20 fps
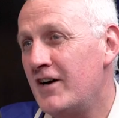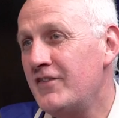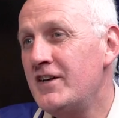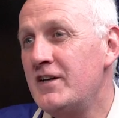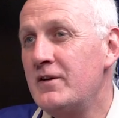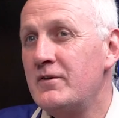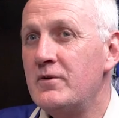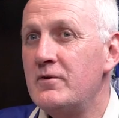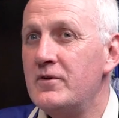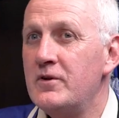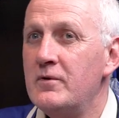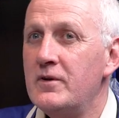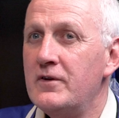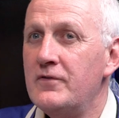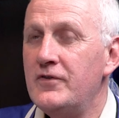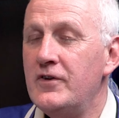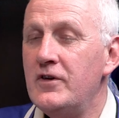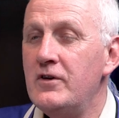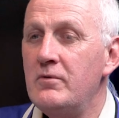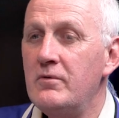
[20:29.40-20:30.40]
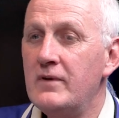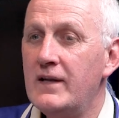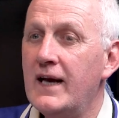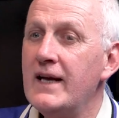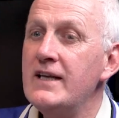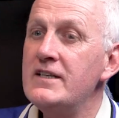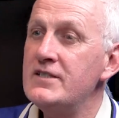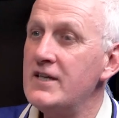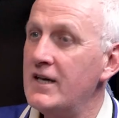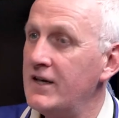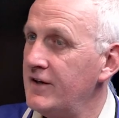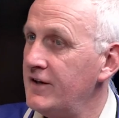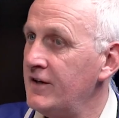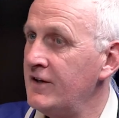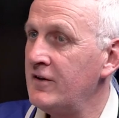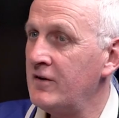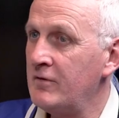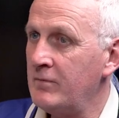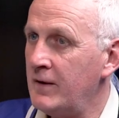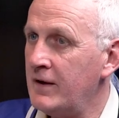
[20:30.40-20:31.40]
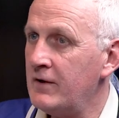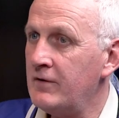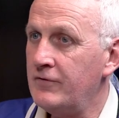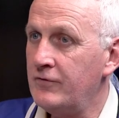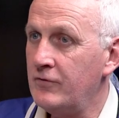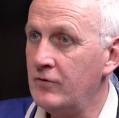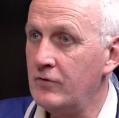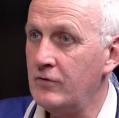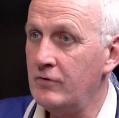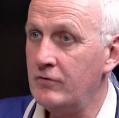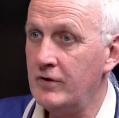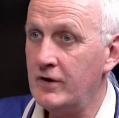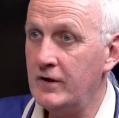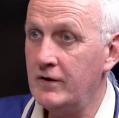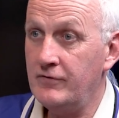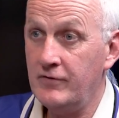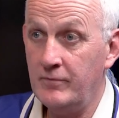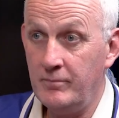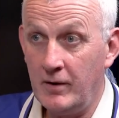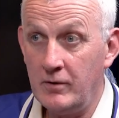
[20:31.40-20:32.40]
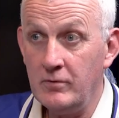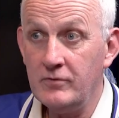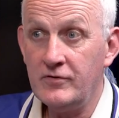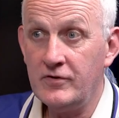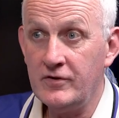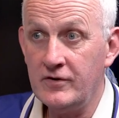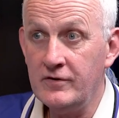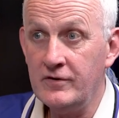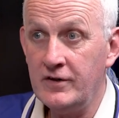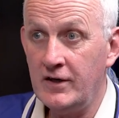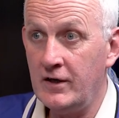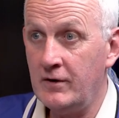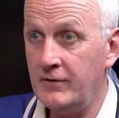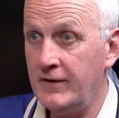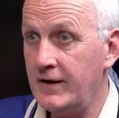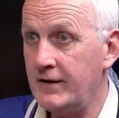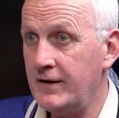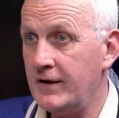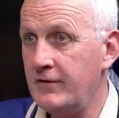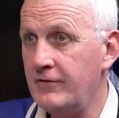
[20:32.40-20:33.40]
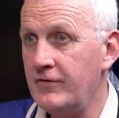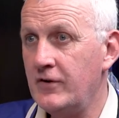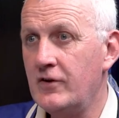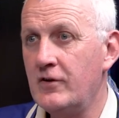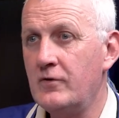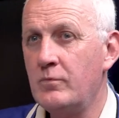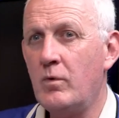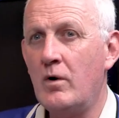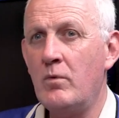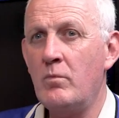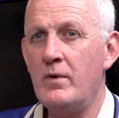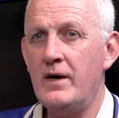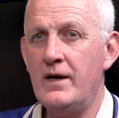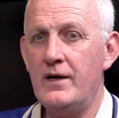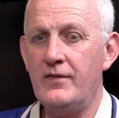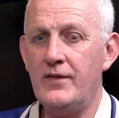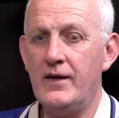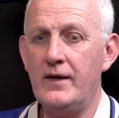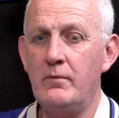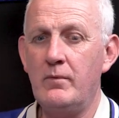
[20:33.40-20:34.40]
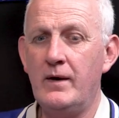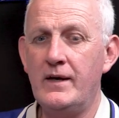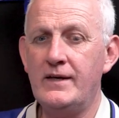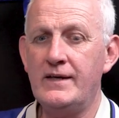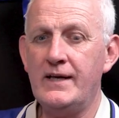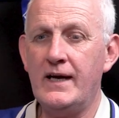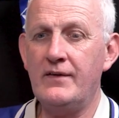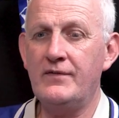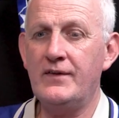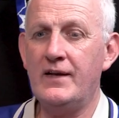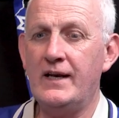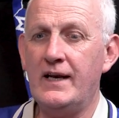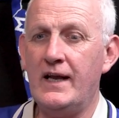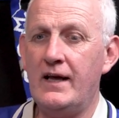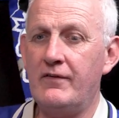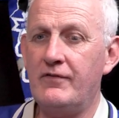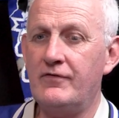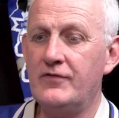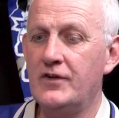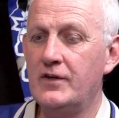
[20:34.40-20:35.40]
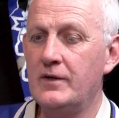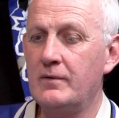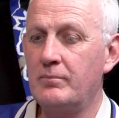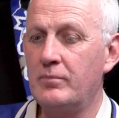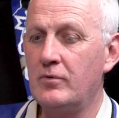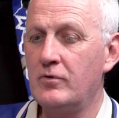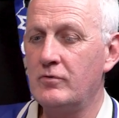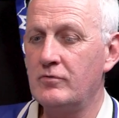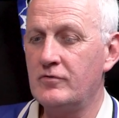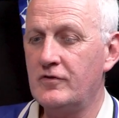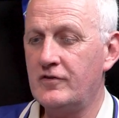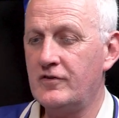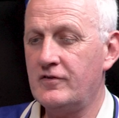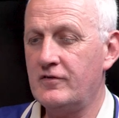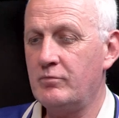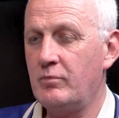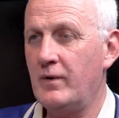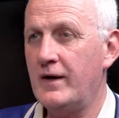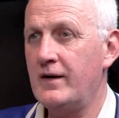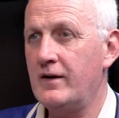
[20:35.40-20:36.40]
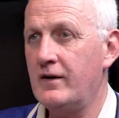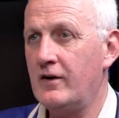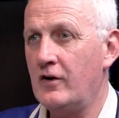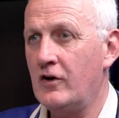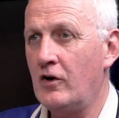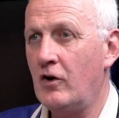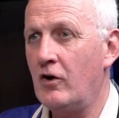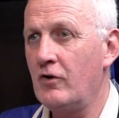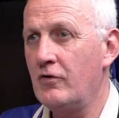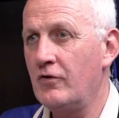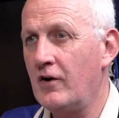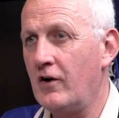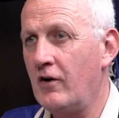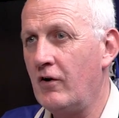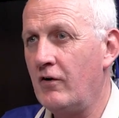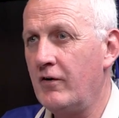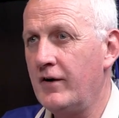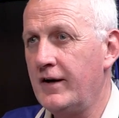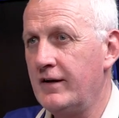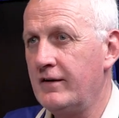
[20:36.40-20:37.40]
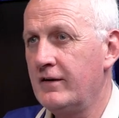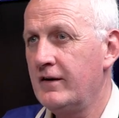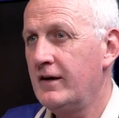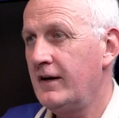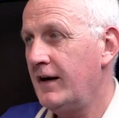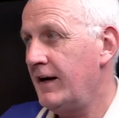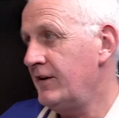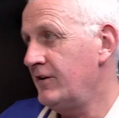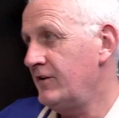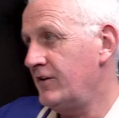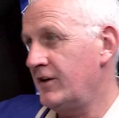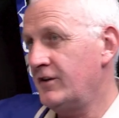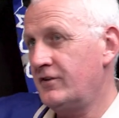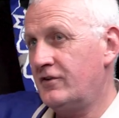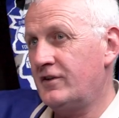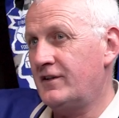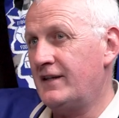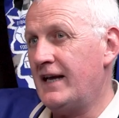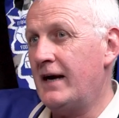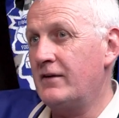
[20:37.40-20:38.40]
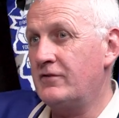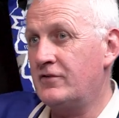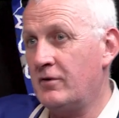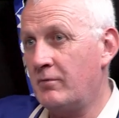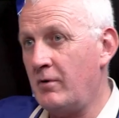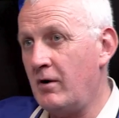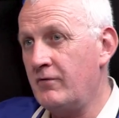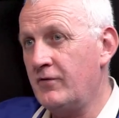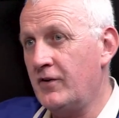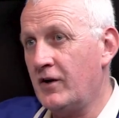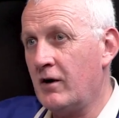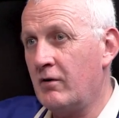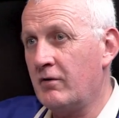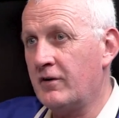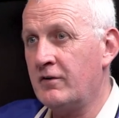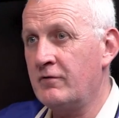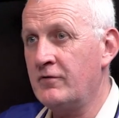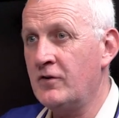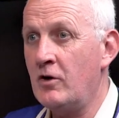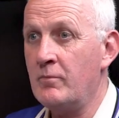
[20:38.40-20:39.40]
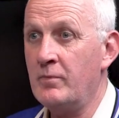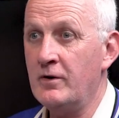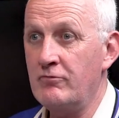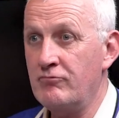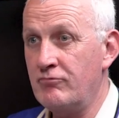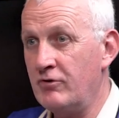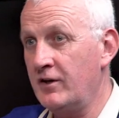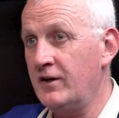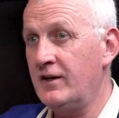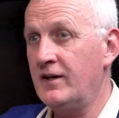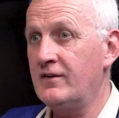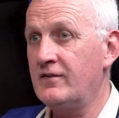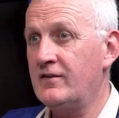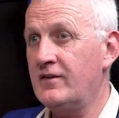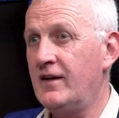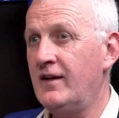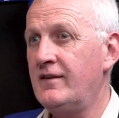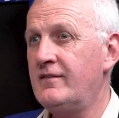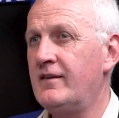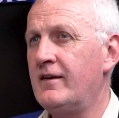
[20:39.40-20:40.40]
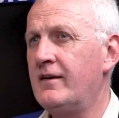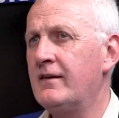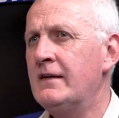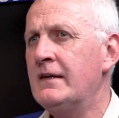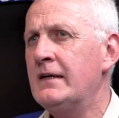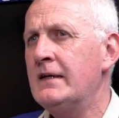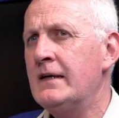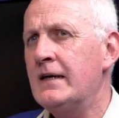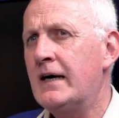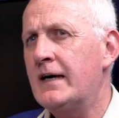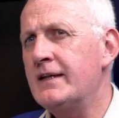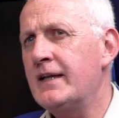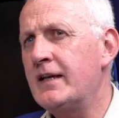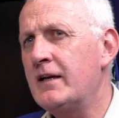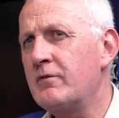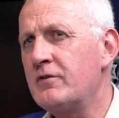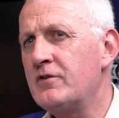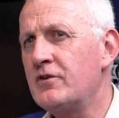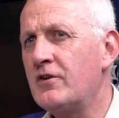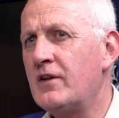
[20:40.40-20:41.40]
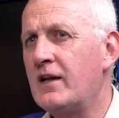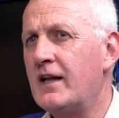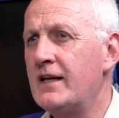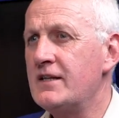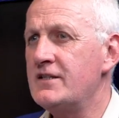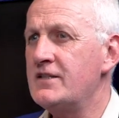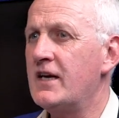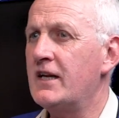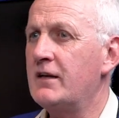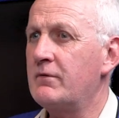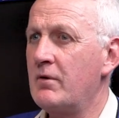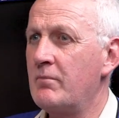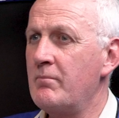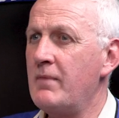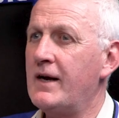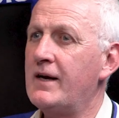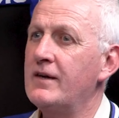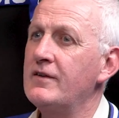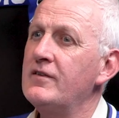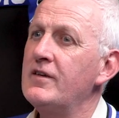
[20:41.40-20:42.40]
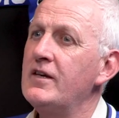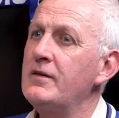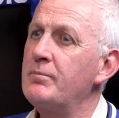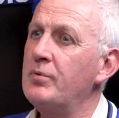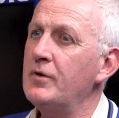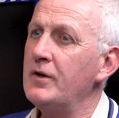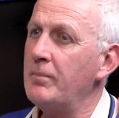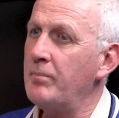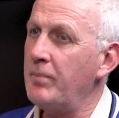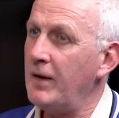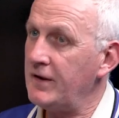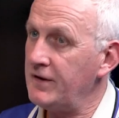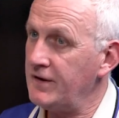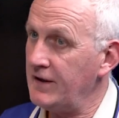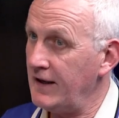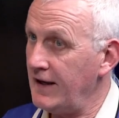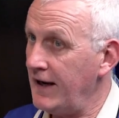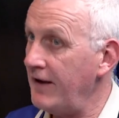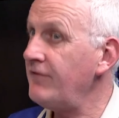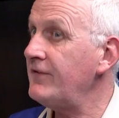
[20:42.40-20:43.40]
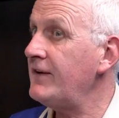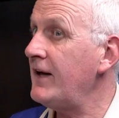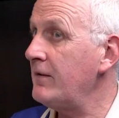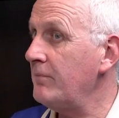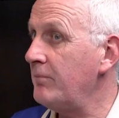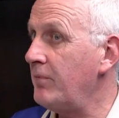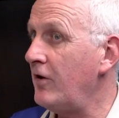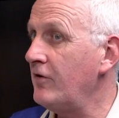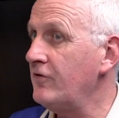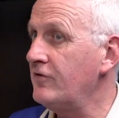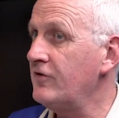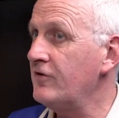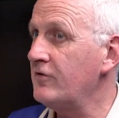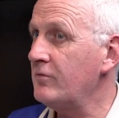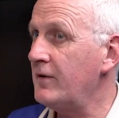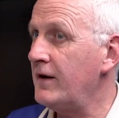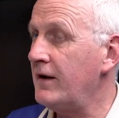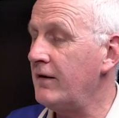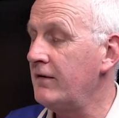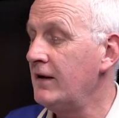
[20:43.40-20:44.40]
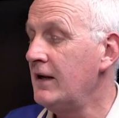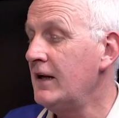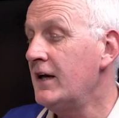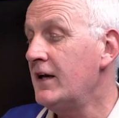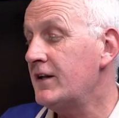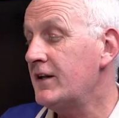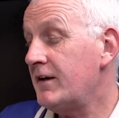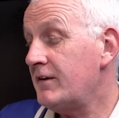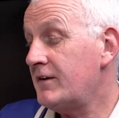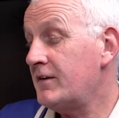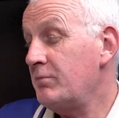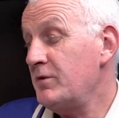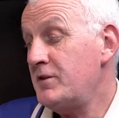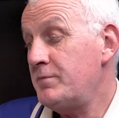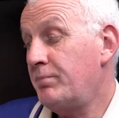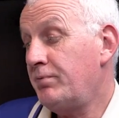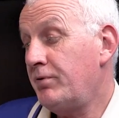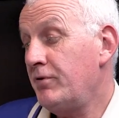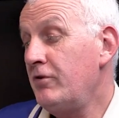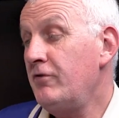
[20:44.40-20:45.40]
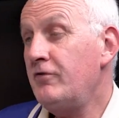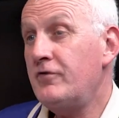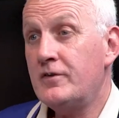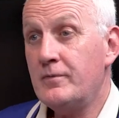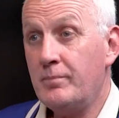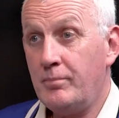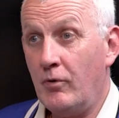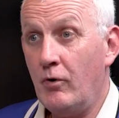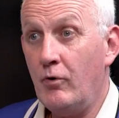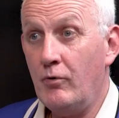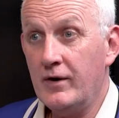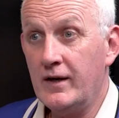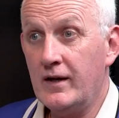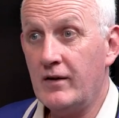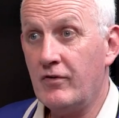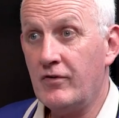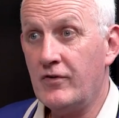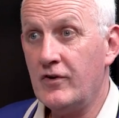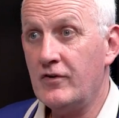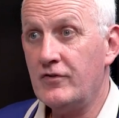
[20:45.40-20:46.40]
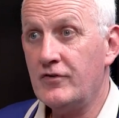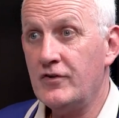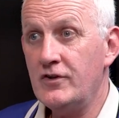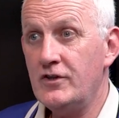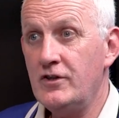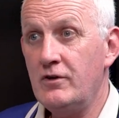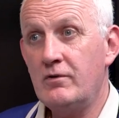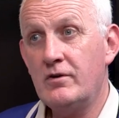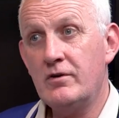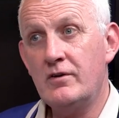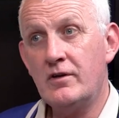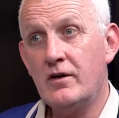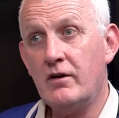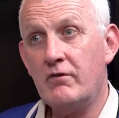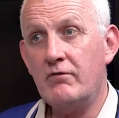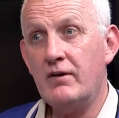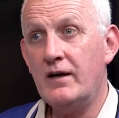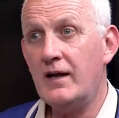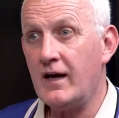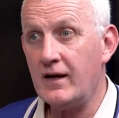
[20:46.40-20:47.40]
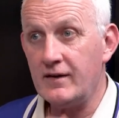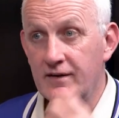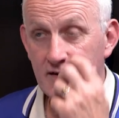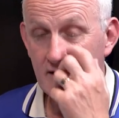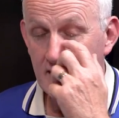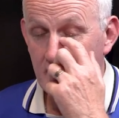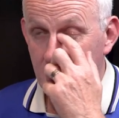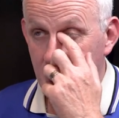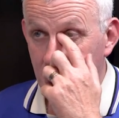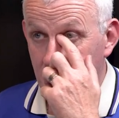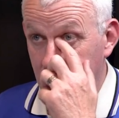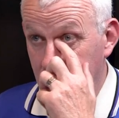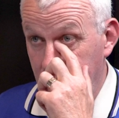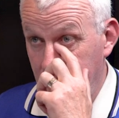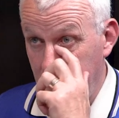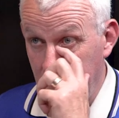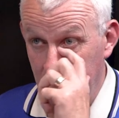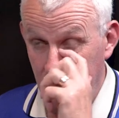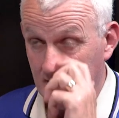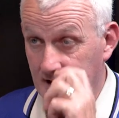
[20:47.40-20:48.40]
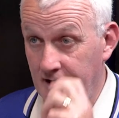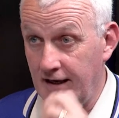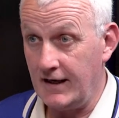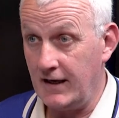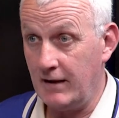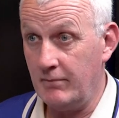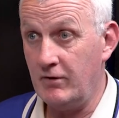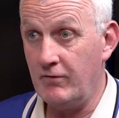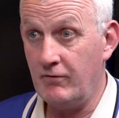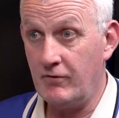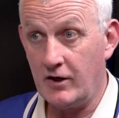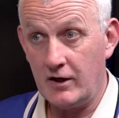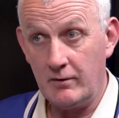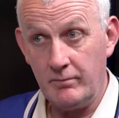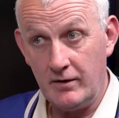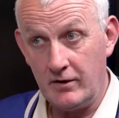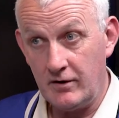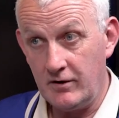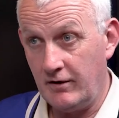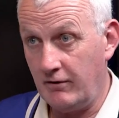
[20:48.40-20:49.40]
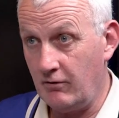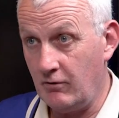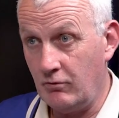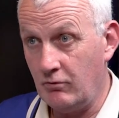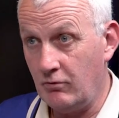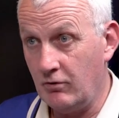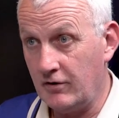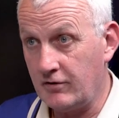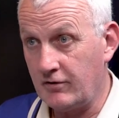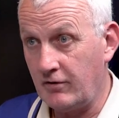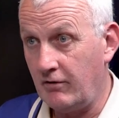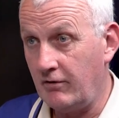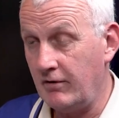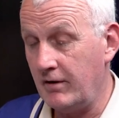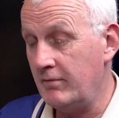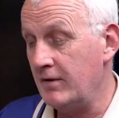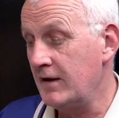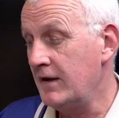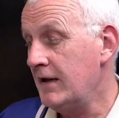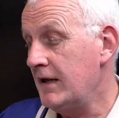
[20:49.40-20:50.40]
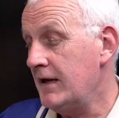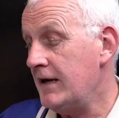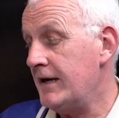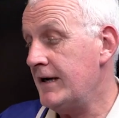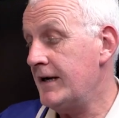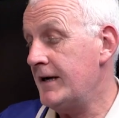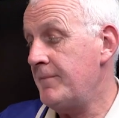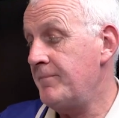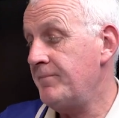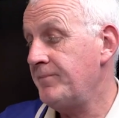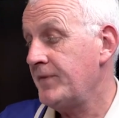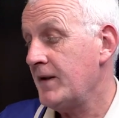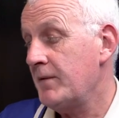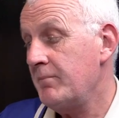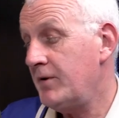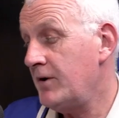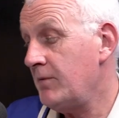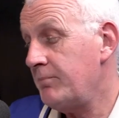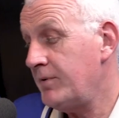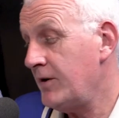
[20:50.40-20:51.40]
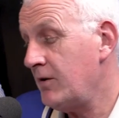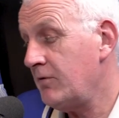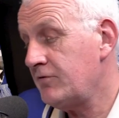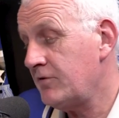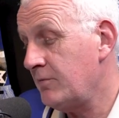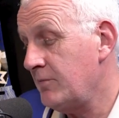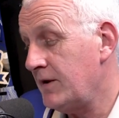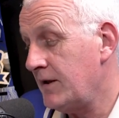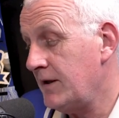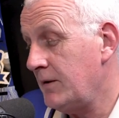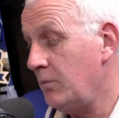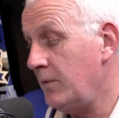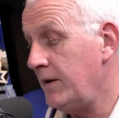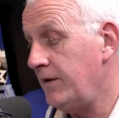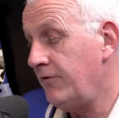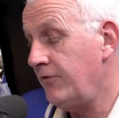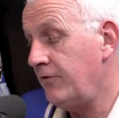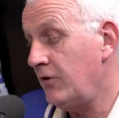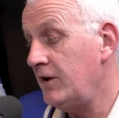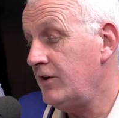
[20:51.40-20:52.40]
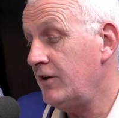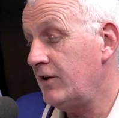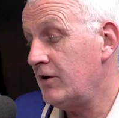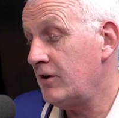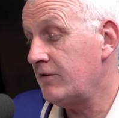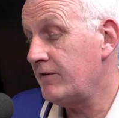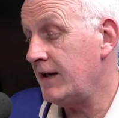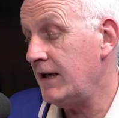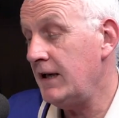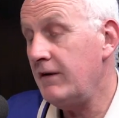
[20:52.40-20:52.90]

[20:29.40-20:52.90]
I think there was a few late chances as well for Bolton. They had a few. There's one where they went down the left and the ball just went along the line and just out, so over the goal, so there's nobody running in to hit it. Mm-hmm. And then there was another late chance where McAtee put it past the left-hand post as well, so which proves the point that you cannot relax in any game. You've got to be on it all the time. But ultimately, we fully deserve that.